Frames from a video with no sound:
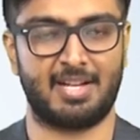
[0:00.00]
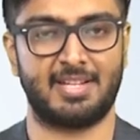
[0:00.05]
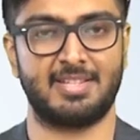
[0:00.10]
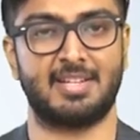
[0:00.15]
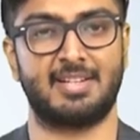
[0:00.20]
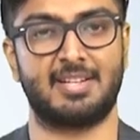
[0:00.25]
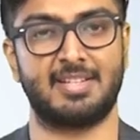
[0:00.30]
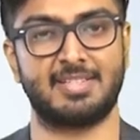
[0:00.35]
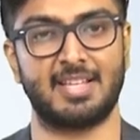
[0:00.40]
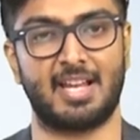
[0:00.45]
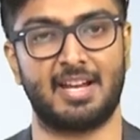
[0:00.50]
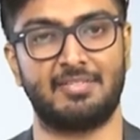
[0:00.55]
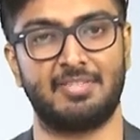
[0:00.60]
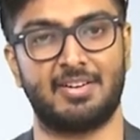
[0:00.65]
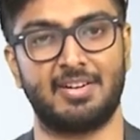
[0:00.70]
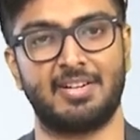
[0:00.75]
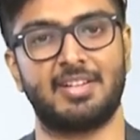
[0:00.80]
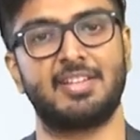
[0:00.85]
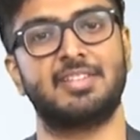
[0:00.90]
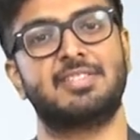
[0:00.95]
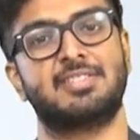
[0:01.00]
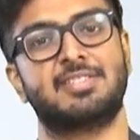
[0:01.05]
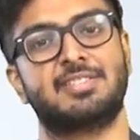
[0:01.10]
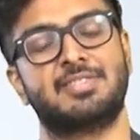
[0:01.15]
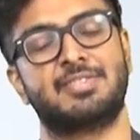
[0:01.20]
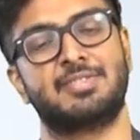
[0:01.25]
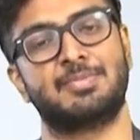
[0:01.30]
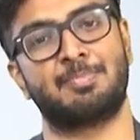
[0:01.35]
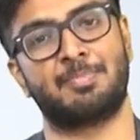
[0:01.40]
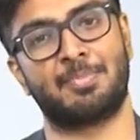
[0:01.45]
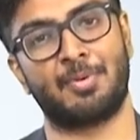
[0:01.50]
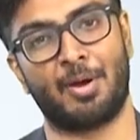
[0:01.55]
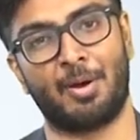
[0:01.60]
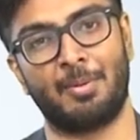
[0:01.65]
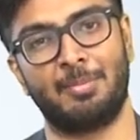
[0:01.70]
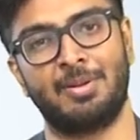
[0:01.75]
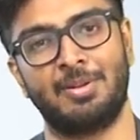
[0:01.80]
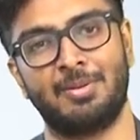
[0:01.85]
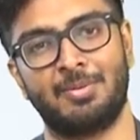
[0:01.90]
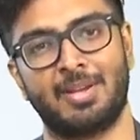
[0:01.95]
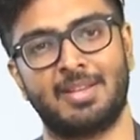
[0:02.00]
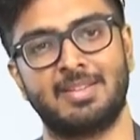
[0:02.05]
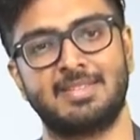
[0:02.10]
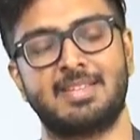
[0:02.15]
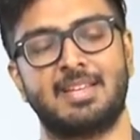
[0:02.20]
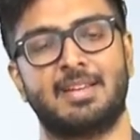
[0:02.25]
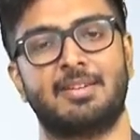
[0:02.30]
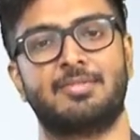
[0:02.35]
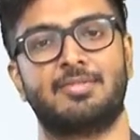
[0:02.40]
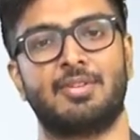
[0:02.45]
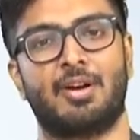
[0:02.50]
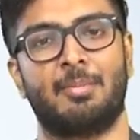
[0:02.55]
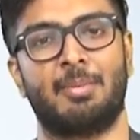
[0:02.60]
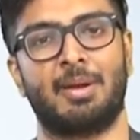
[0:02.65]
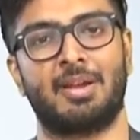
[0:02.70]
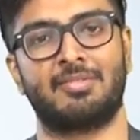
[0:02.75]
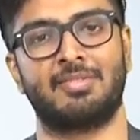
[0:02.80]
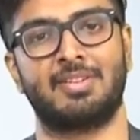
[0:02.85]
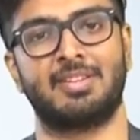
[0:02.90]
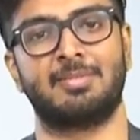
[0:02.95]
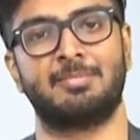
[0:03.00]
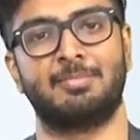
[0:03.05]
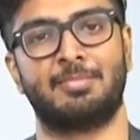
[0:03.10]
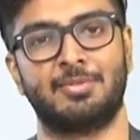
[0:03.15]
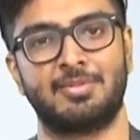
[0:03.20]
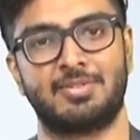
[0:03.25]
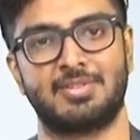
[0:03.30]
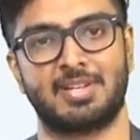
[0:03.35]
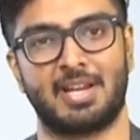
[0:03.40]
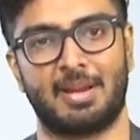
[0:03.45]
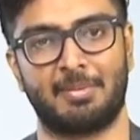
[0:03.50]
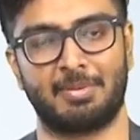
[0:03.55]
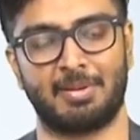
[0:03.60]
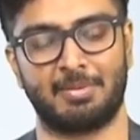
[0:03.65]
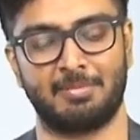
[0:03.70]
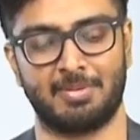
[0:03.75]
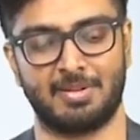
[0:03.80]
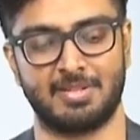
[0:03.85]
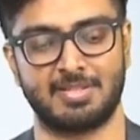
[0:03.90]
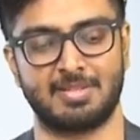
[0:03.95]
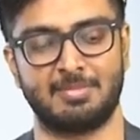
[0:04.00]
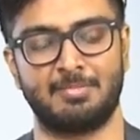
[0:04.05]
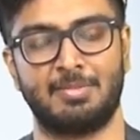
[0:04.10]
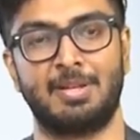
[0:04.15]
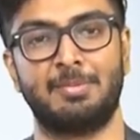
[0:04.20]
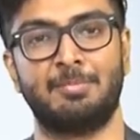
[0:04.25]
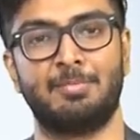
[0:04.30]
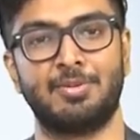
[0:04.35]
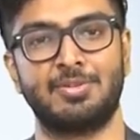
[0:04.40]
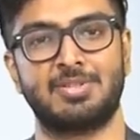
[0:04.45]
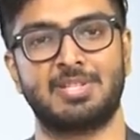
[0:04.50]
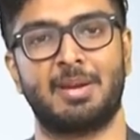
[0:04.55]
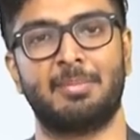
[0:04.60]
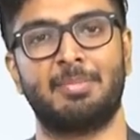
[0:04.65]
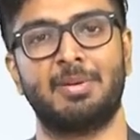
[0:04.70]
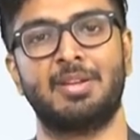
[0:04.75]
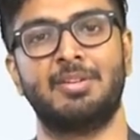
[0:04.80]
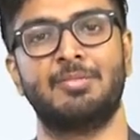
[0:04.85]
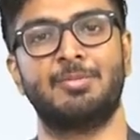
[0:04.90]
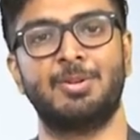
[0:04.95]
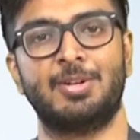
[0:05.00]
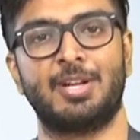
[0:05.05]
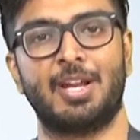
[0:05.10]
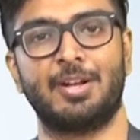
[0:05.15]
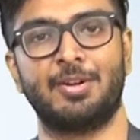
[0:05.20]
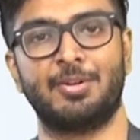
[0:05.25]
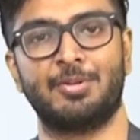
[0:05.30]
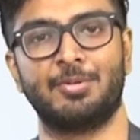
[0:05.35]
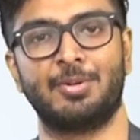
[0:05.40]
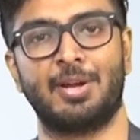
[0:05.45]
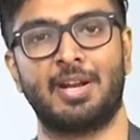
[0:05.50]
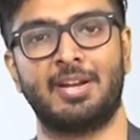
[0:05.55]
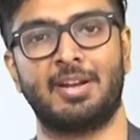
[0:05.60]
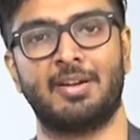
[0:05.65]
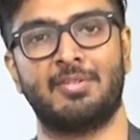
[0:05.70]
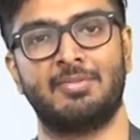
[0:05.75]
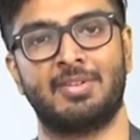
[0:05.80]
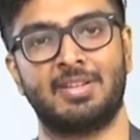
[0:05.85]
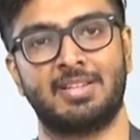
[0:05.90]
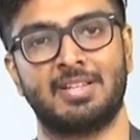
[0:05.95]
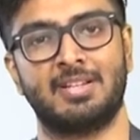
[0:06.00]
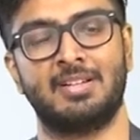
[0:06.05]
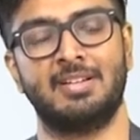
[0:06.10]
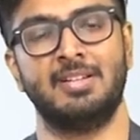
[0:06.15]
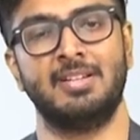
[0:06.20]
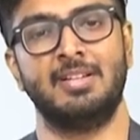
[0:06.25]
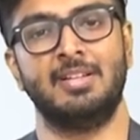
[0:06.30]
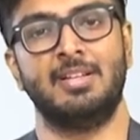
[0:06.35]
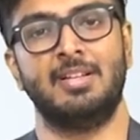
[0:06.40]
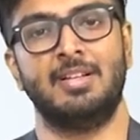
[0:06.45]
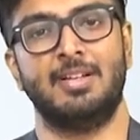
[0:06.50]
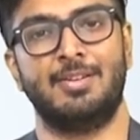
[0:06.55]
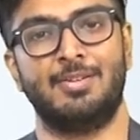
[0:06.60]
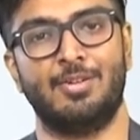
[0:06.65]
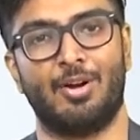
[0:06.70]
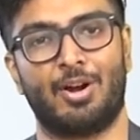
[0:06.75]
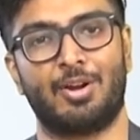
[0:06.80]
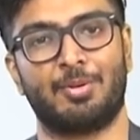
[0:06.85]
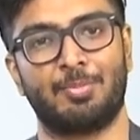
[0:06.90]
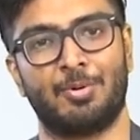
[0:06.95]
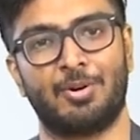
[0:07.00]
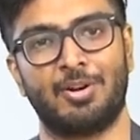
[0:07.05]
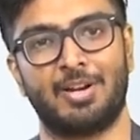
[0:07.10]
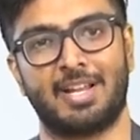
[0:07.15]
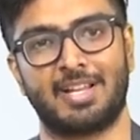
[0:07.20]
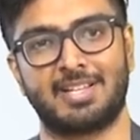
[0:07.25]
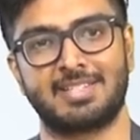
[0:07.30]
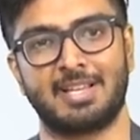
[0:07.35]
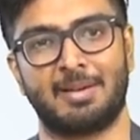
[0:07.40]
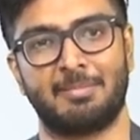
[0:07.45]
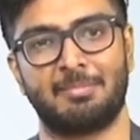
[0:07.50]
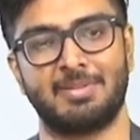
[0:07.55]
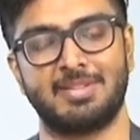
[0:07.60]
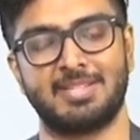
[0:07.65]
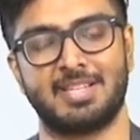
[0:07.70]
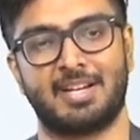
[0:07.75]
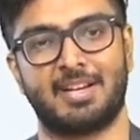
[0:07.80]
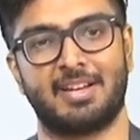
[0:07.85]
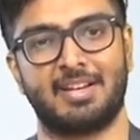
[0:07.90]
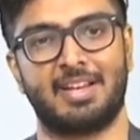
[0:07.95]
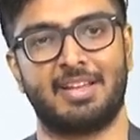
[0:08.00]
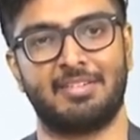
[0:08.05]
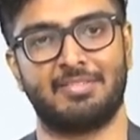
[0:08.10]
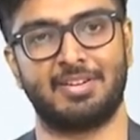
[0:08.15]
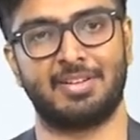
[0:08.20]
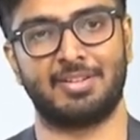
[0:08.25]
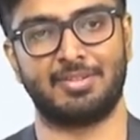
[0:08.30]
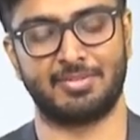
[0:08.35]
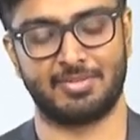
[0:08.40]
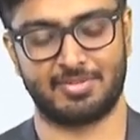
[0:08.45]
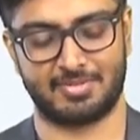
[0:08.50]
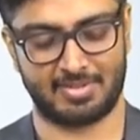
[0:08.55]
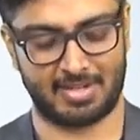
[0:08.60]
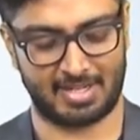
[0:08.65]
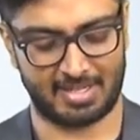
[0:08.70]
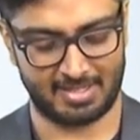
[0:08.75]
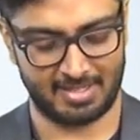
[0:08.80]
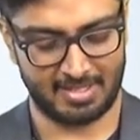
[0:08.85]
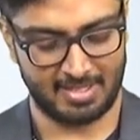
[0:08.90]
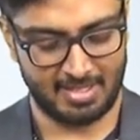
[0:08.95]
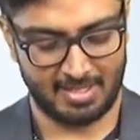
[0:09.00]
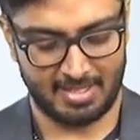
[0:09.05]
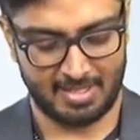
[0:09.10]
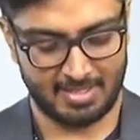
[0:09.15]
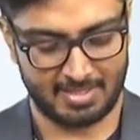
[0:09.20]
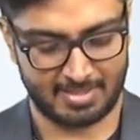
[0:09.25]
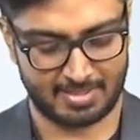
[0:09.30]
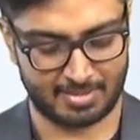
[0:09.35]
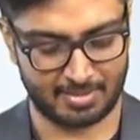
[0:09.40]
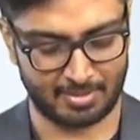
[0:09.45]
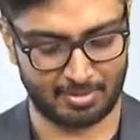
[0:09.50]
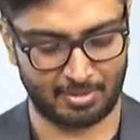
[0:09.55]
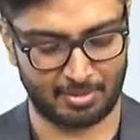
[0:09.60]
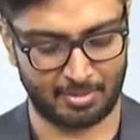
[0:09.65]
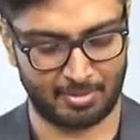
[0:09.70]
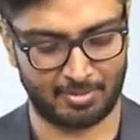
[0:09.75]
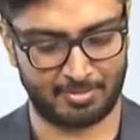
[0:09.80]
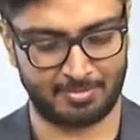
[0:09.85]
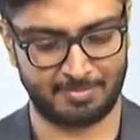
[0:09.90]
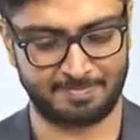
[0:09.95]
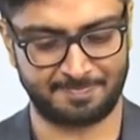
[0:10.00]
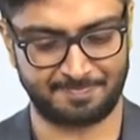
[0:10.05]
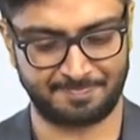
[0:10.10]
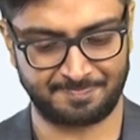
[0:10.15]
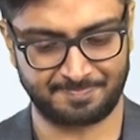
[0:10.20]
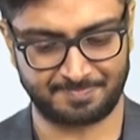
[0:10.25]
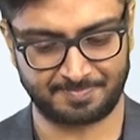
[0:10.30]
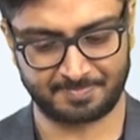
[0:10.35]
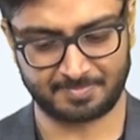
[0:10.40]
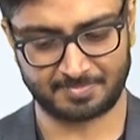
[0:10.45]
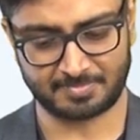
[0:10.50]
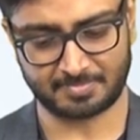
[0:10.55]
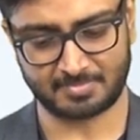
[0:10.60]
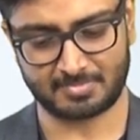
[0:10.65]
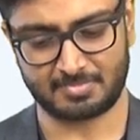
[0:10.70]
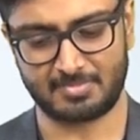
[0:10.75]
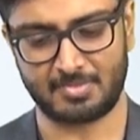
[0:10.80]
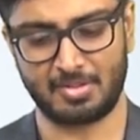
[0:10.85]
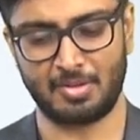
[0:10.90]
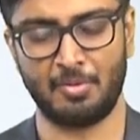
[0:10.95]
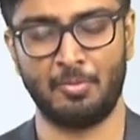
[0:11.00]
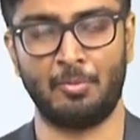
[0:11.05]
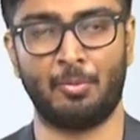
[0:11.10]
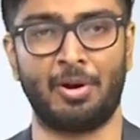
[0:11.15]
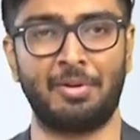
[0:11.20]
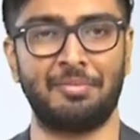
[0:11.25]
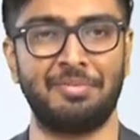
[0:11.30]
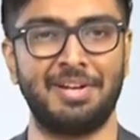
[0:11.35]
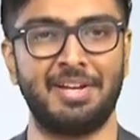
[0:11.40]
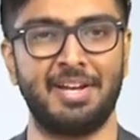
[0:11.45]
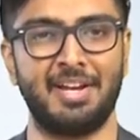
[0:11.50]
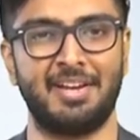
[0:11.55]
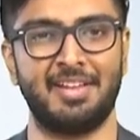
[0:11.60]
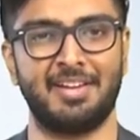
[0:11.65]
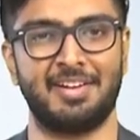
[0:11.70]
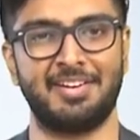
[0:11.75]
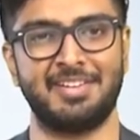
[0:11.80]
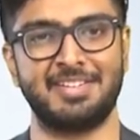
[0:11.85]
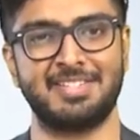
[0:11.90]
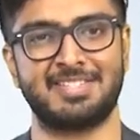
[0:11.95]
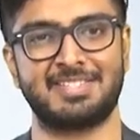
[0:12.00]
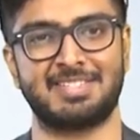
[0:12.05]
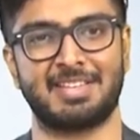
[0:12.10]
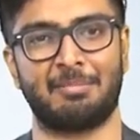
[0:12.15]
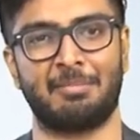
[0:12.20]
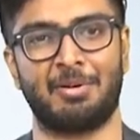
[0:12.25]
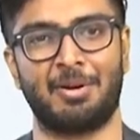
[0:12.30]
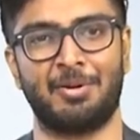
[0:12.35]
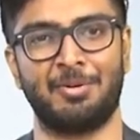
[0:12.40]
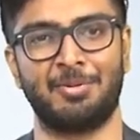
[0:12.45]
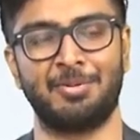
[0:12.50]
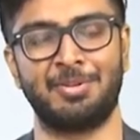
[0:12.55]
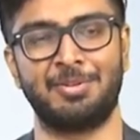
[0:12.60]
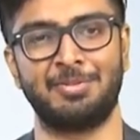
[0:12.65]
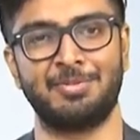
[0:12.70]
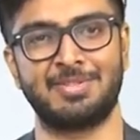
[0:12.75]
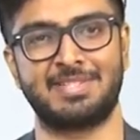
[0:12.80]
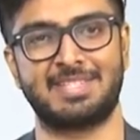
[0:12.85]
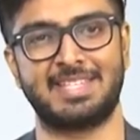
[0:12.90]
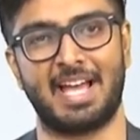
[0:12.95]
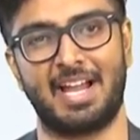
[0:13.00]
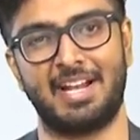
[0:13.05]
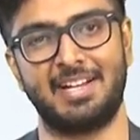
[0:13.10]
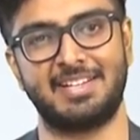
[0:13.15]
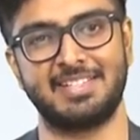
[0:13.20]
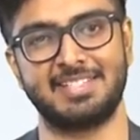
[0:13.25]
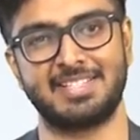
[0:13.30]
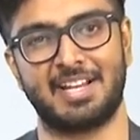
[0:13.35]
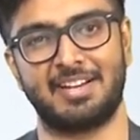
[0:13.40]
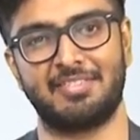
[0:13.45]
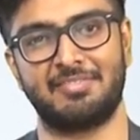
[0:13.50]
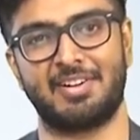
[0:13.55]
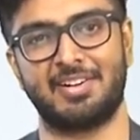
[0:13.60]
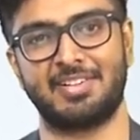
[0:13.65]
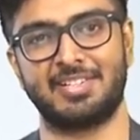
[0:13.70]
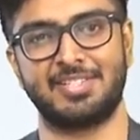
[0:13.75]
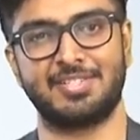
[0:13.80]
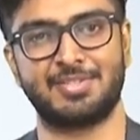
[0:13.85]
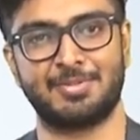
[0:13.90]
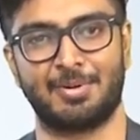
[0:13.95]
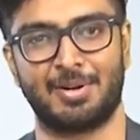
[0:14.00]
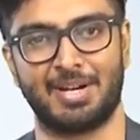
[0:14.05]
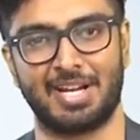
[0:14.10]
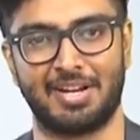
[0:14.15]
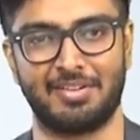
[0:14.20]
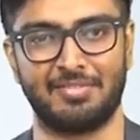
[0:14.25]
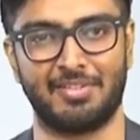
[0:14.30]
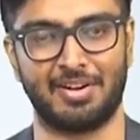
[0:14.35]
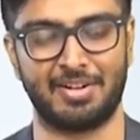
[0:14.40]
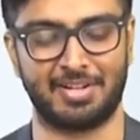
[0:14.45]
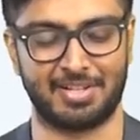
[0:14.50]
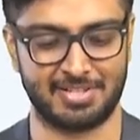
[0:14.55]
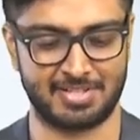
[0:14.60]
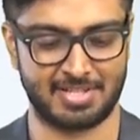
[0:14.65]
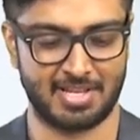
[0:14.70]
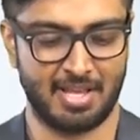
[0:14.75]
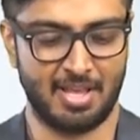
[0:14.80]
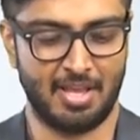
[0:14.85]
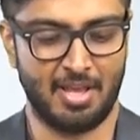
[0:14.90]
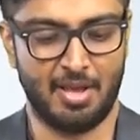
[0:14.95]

That is a disadvantage, probably you can say, drawback with bootstrapping per se. In bootstrapping, you would tend to end up with a lot more examples that are never used, right? So what we did here is somehow use that disadvantage to our advantage.